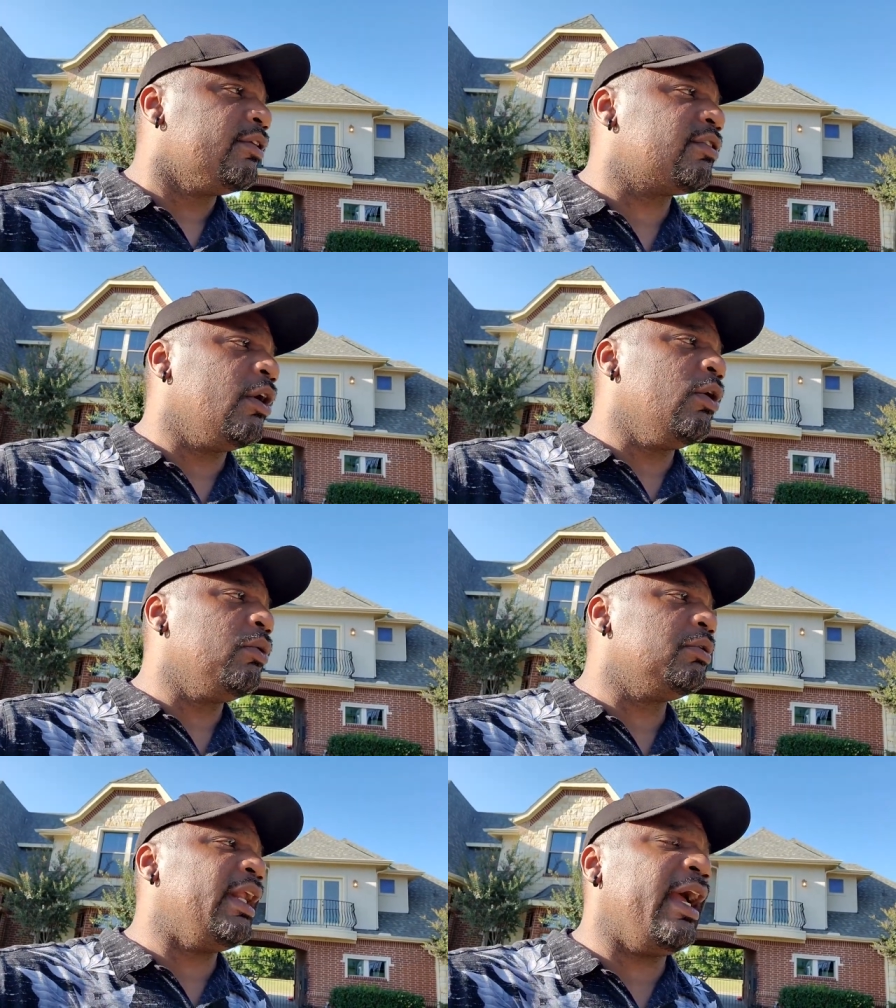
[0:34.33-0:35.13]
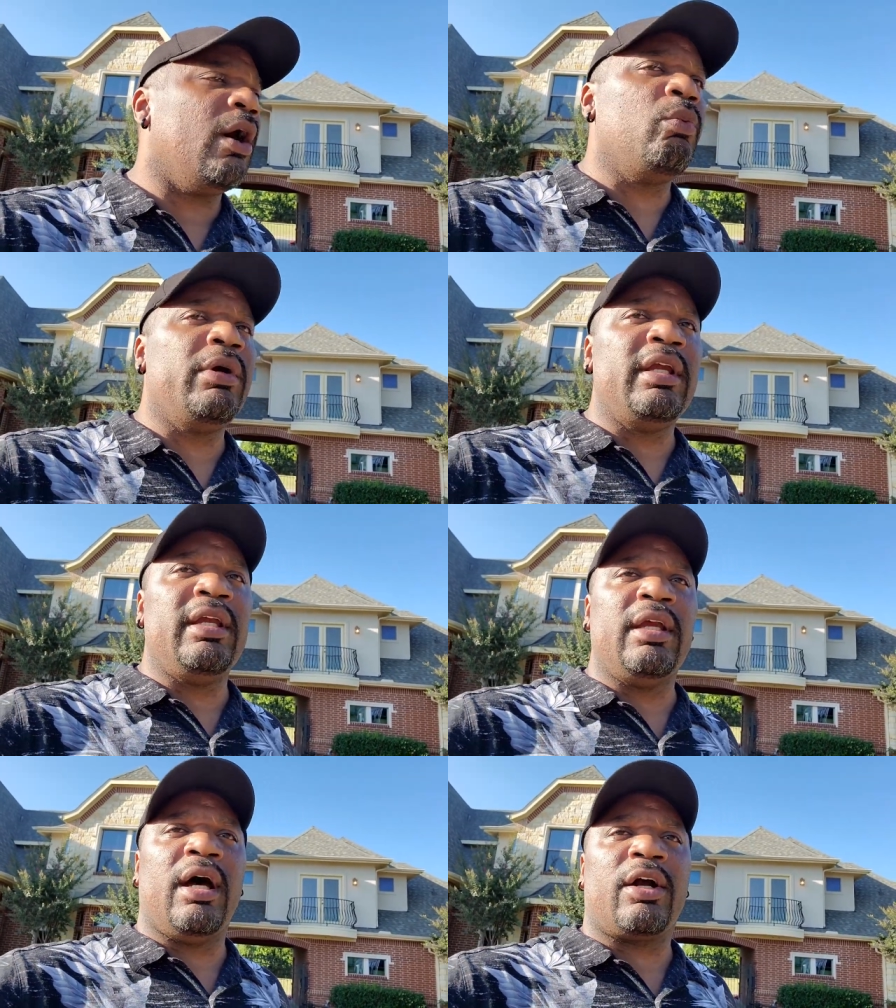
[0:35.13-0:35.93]
So now
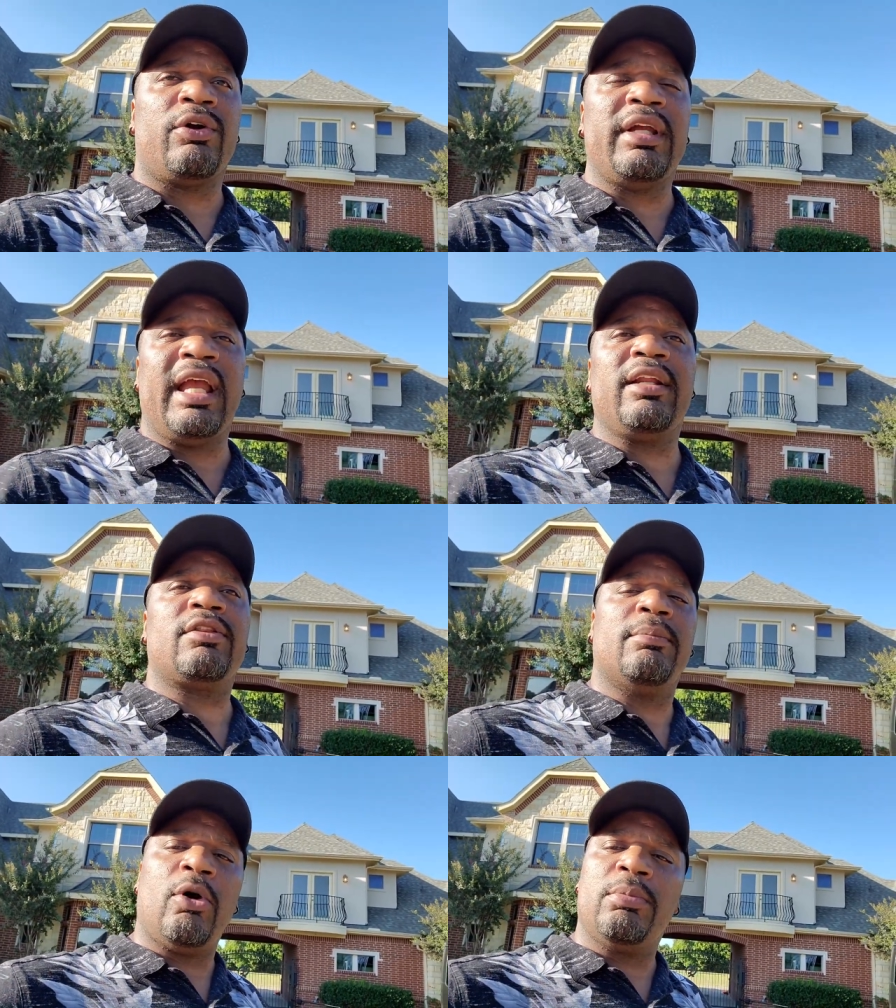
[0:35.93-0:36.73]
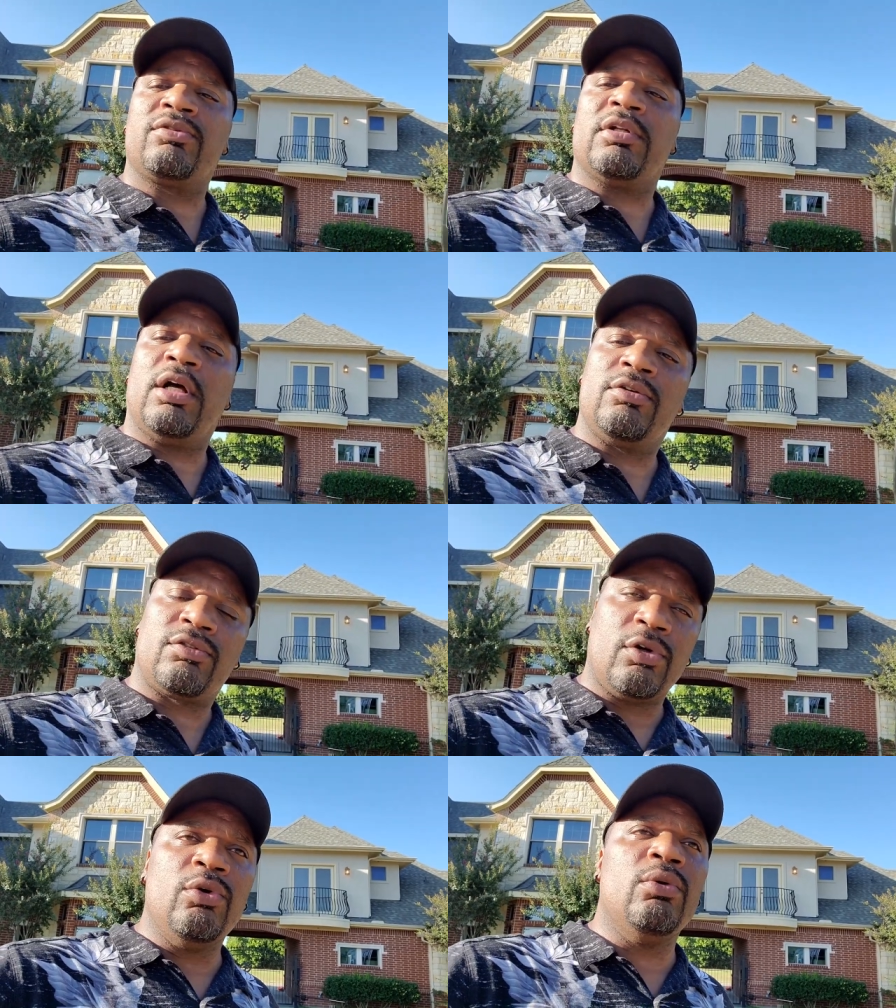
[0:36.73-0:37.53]
we uh, created the mobile salon
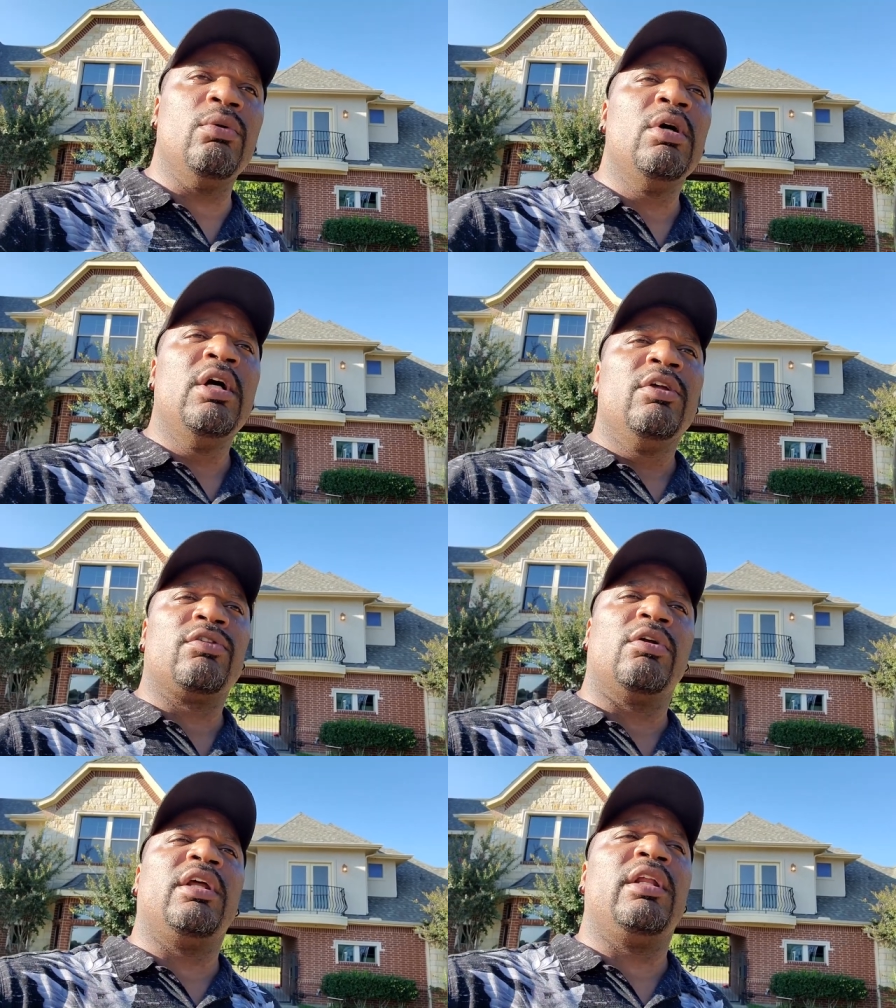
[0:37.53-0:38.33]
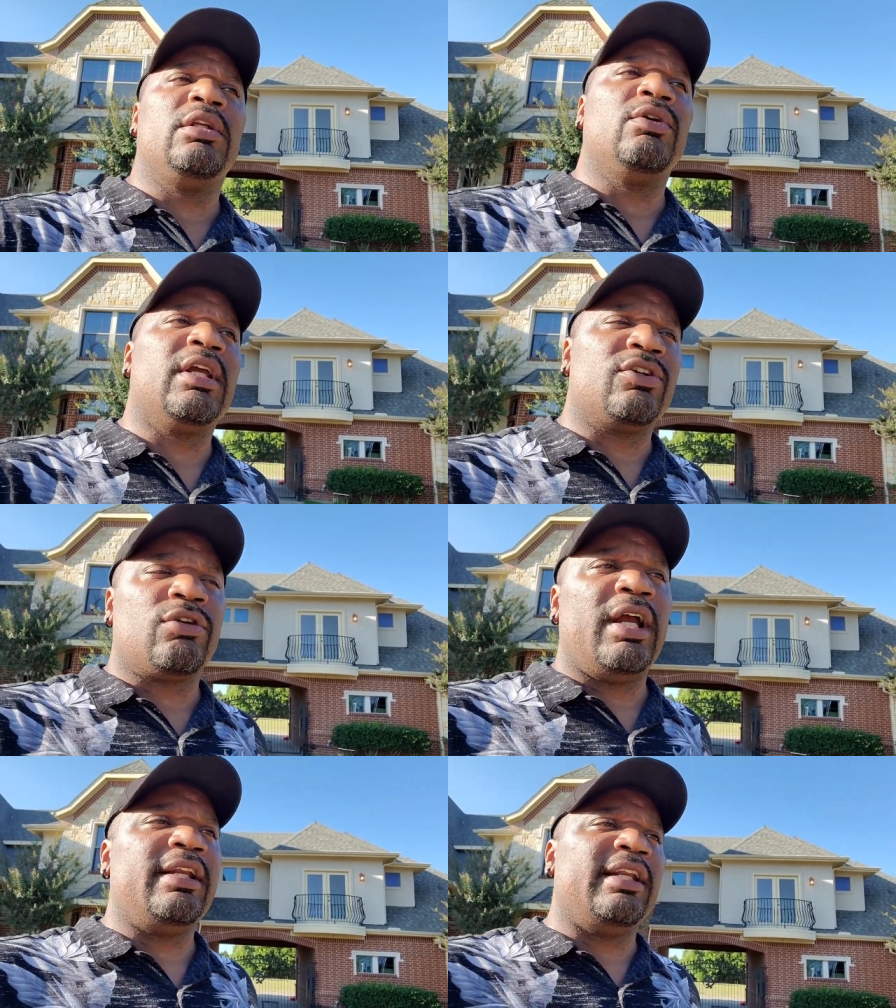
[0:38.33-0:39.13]
school so that you get
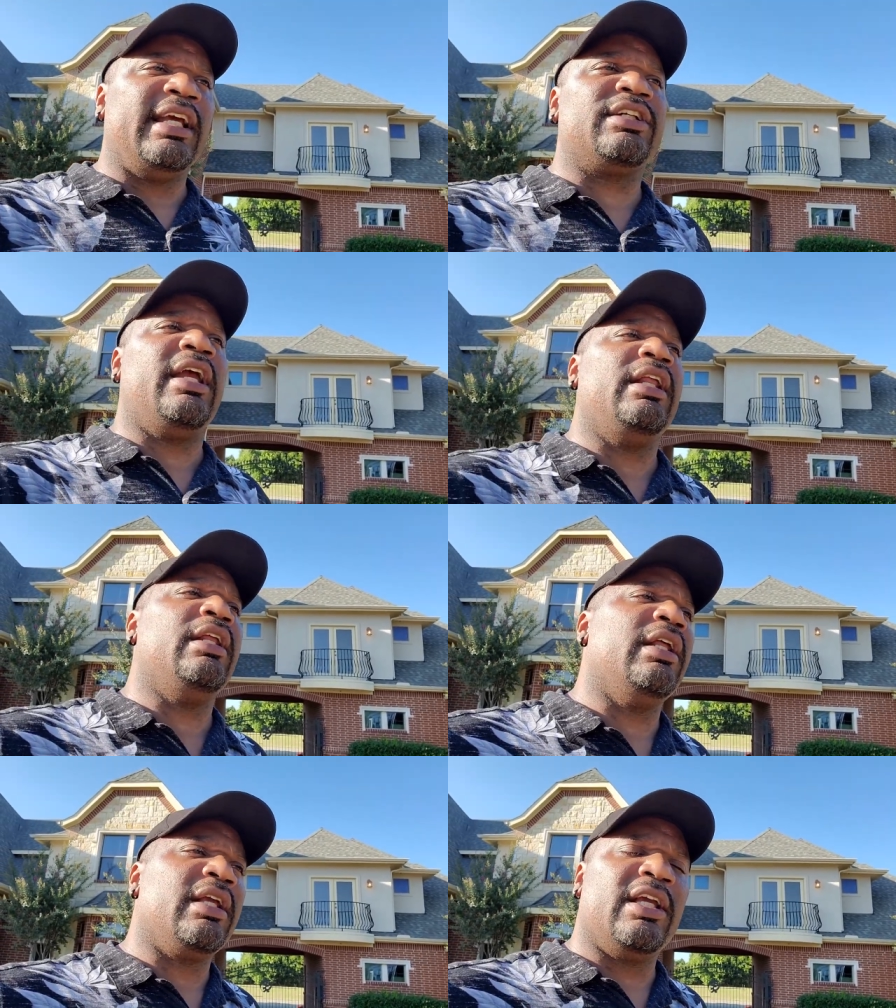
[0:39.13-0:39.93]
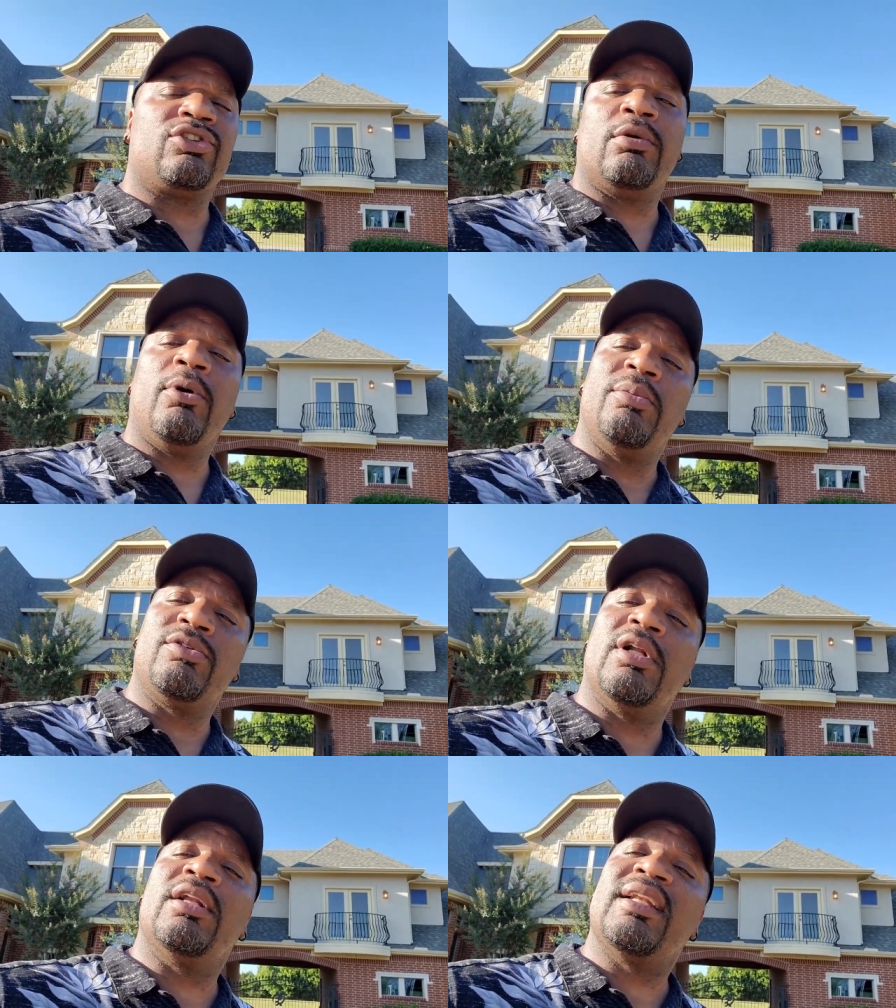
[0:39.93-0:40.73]
trained and educated and get your mobile
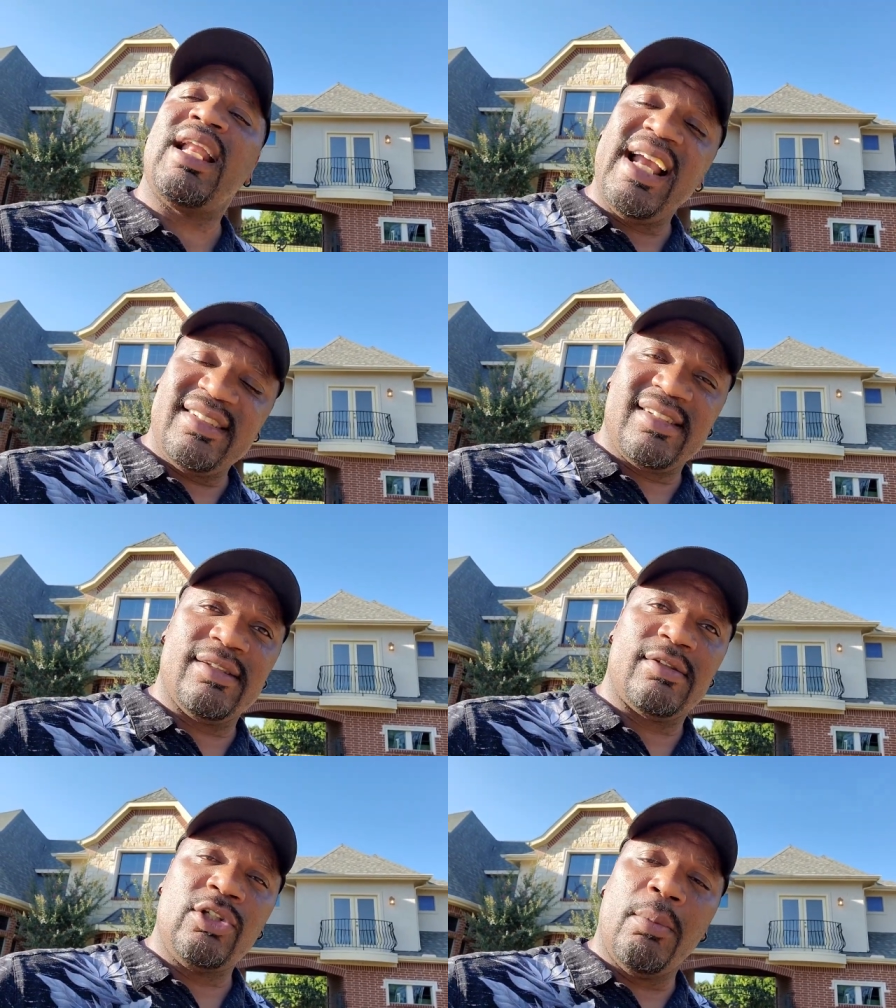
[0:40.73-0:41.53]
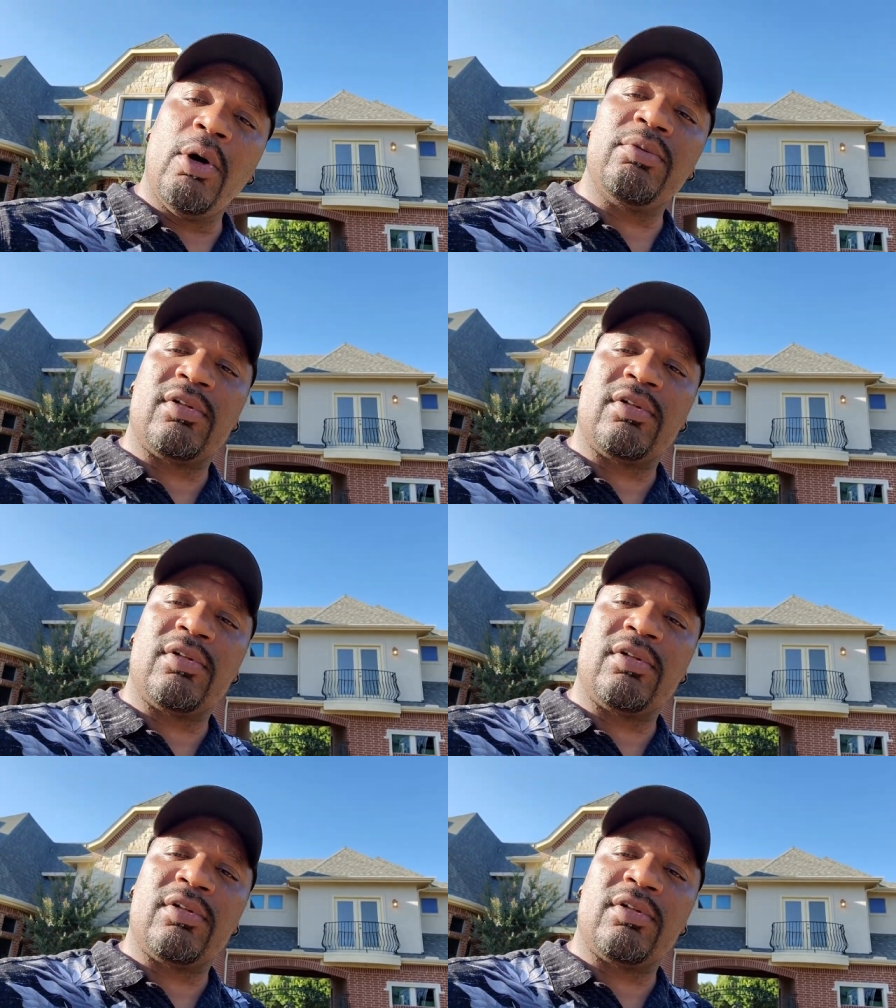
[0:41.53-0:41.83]
salon license, your mobile